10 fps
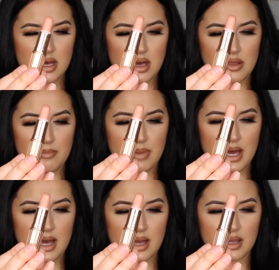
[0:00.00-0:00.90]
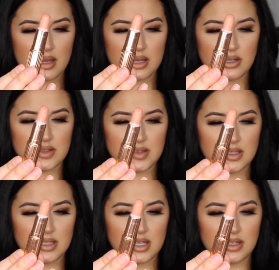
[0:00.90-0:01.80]
on the back. Can you
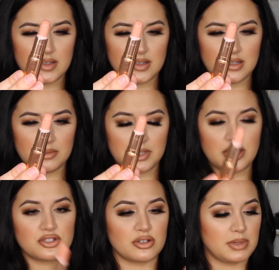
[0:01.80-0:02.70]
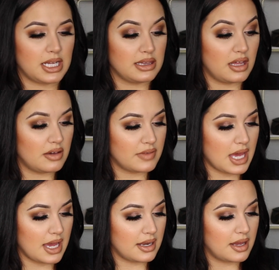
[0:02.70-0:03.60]
see it? Can you see it? I'm not sure, but I love
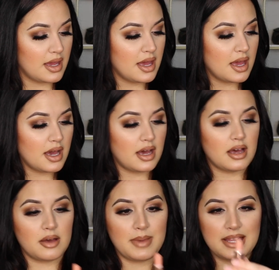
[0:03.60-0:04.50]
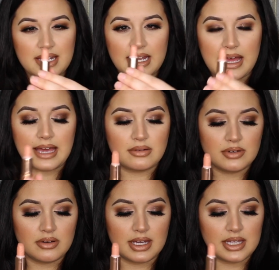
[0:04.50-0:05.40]
that. Um, and then I, I don't
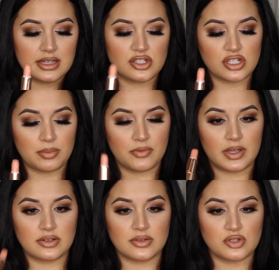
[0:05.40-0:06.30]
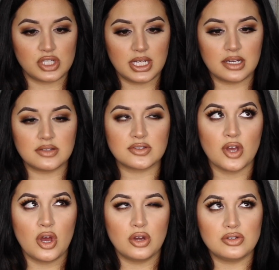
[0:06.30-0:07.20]
know, I like the shape of it. So she
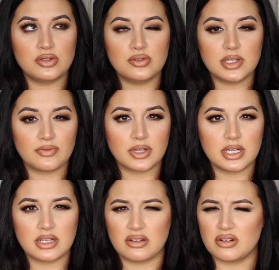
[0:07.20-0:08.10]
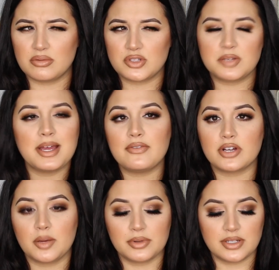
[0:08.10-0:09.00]
has two different, or she might have
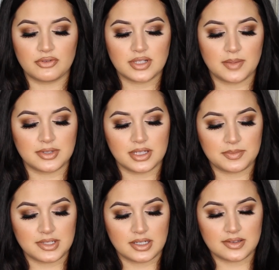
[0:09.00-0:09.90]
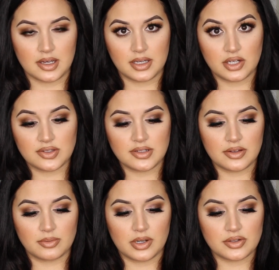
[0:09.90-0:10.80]
a couple of different types of lipsticks. Uh, here's
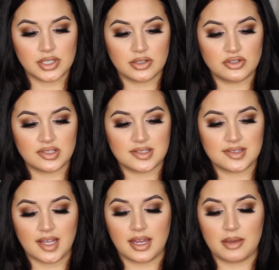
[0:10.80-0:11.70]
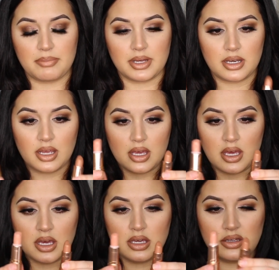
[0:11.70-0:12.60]
another one I'll share in just a second, but
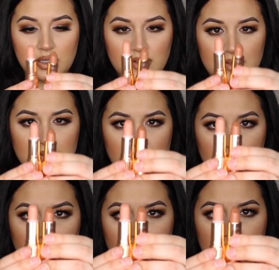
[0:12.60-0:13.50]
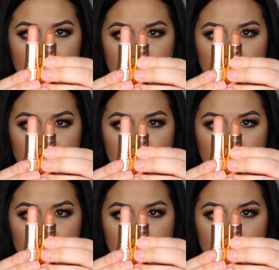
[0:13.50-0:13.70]
you can see